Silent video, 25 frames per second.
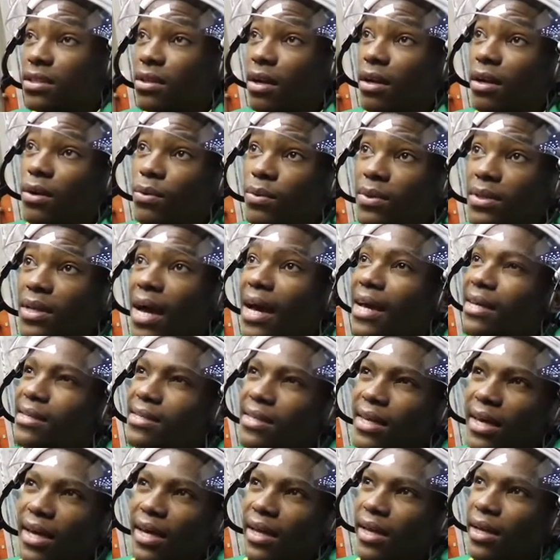started with ice
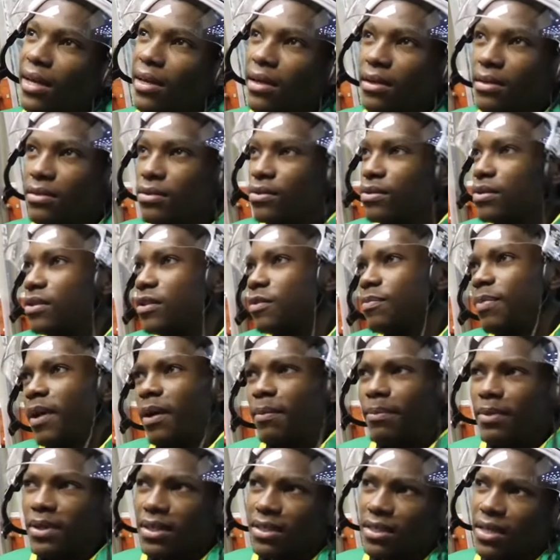skating, so just
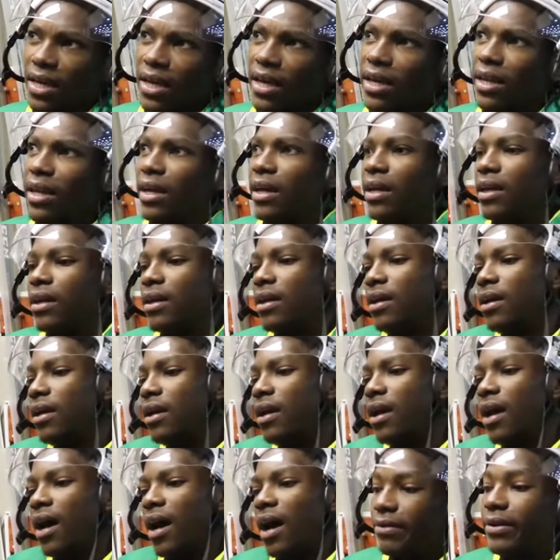public skating,
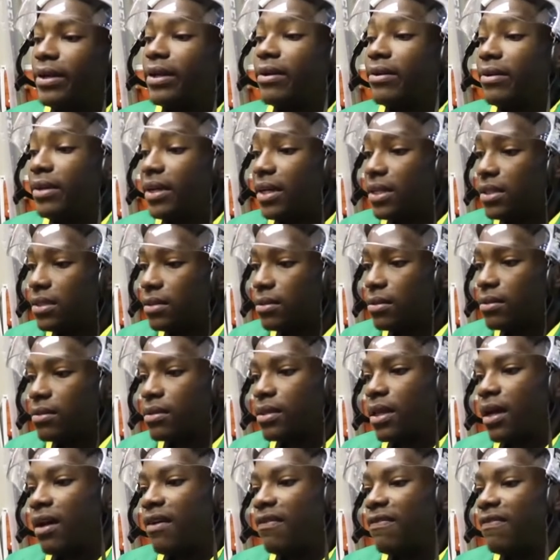recreational
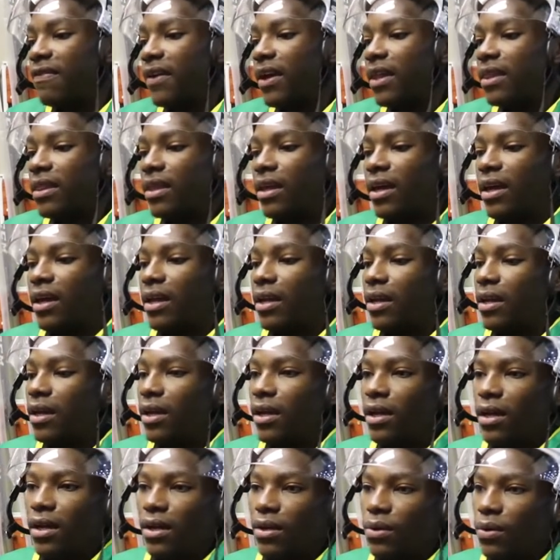stuff, and then
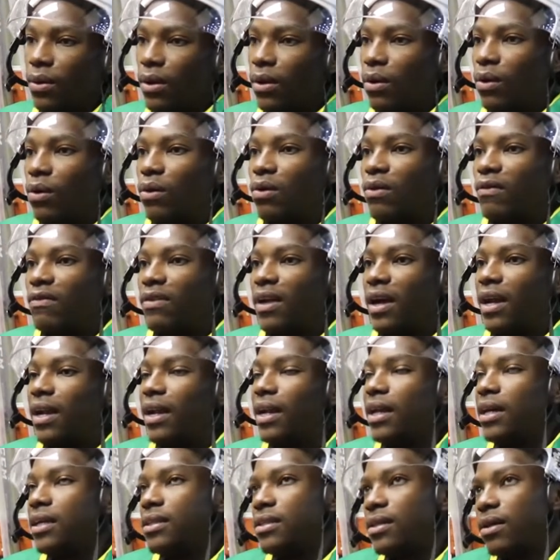doing all of that
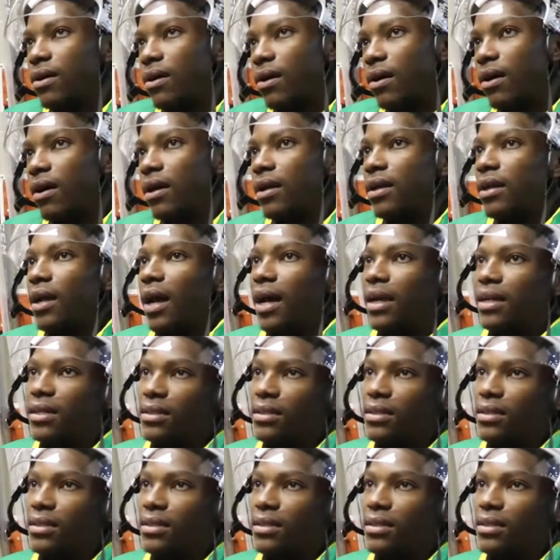later on, I